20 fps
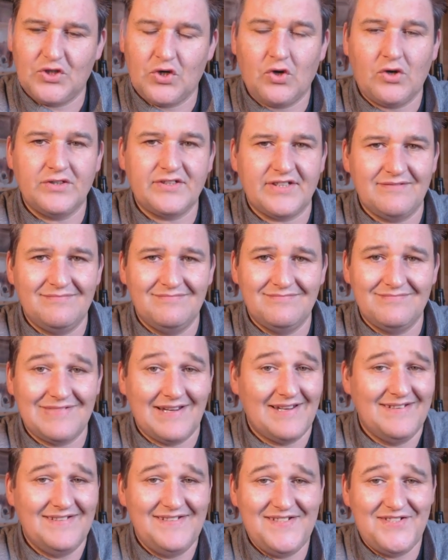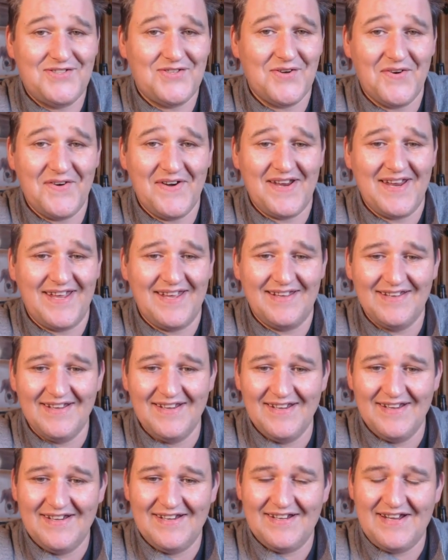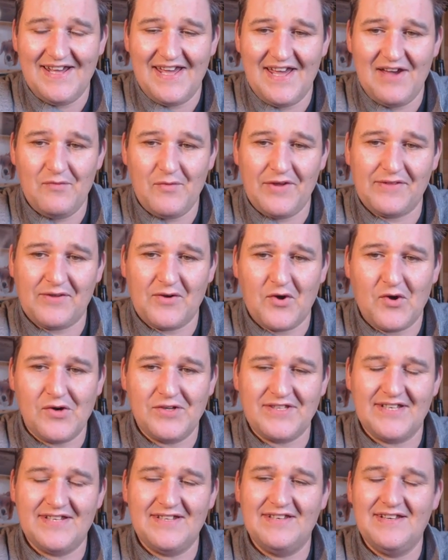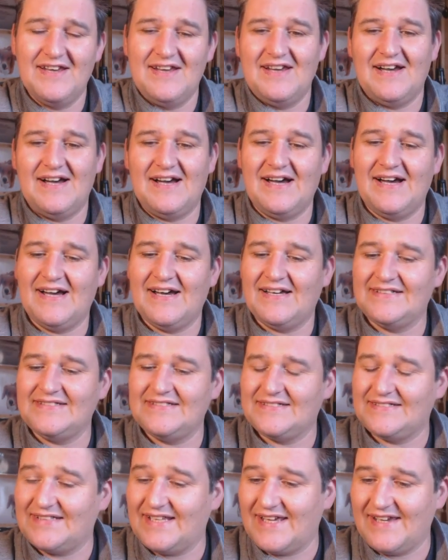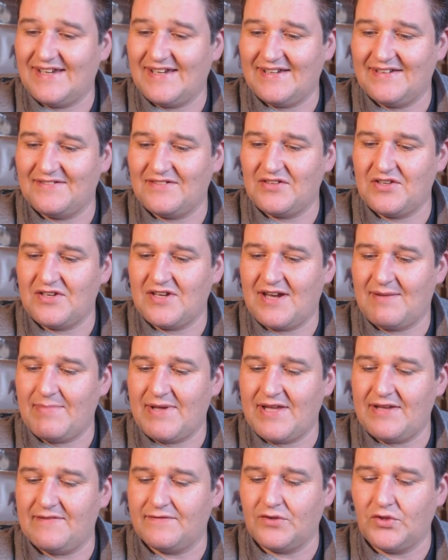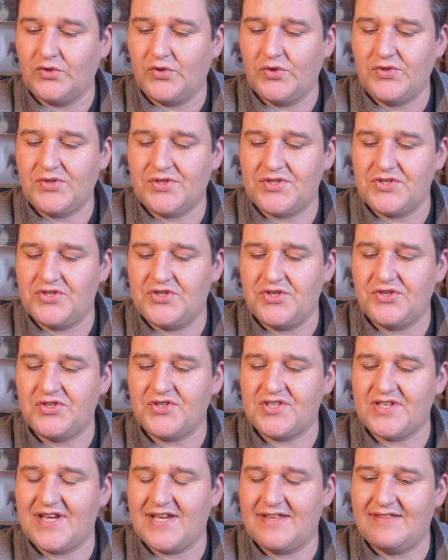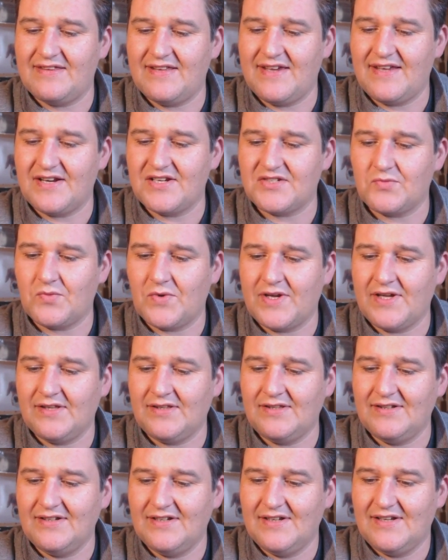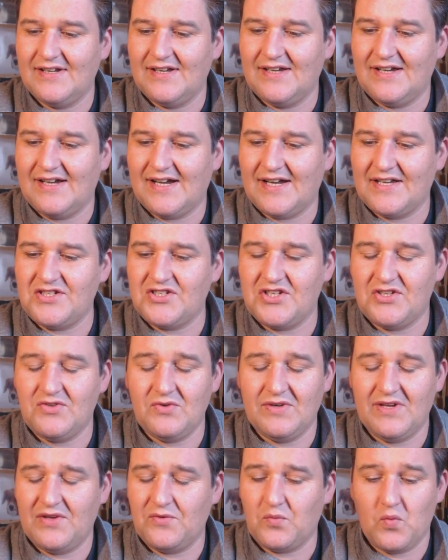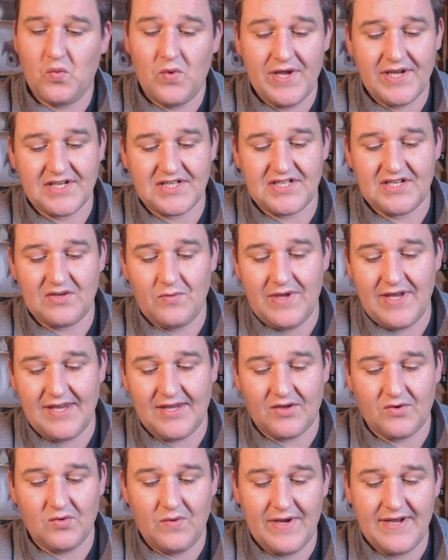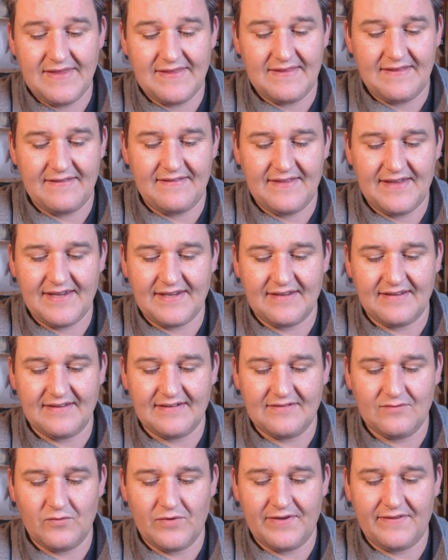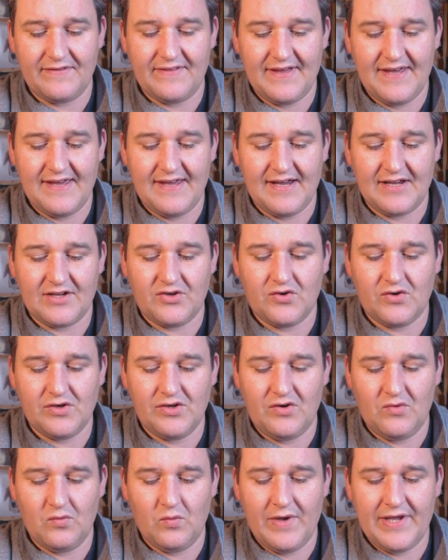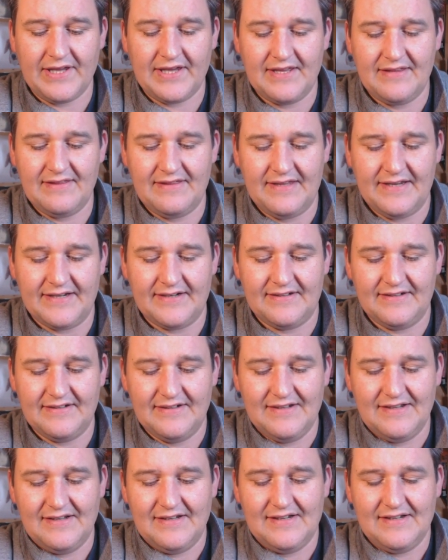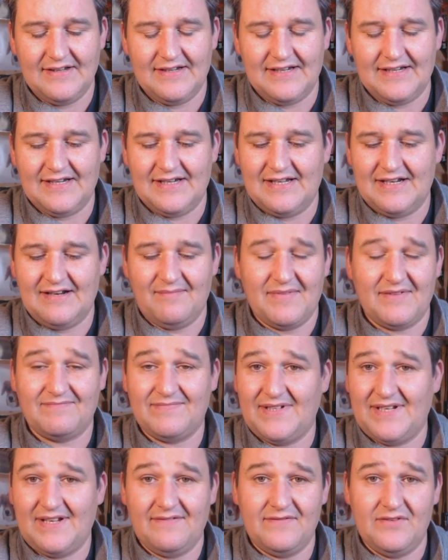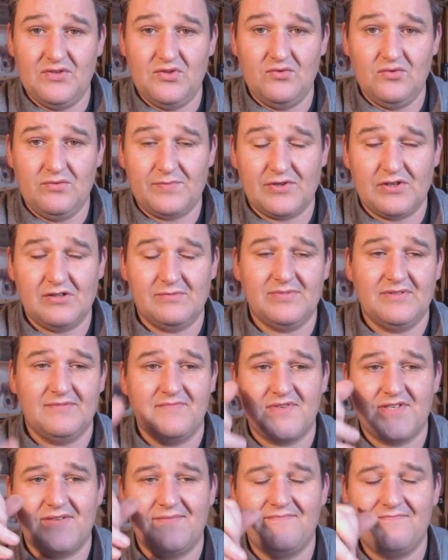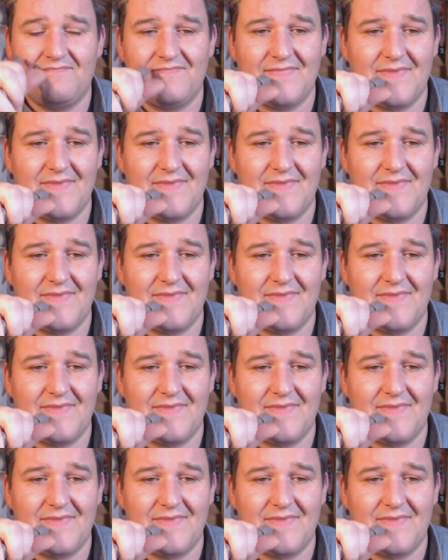cotton, sorry, with cotton, and a bit of goose juice in there as well. And you know, it wicks away quite the thing with a cotton wick in there, and I've been having no problems.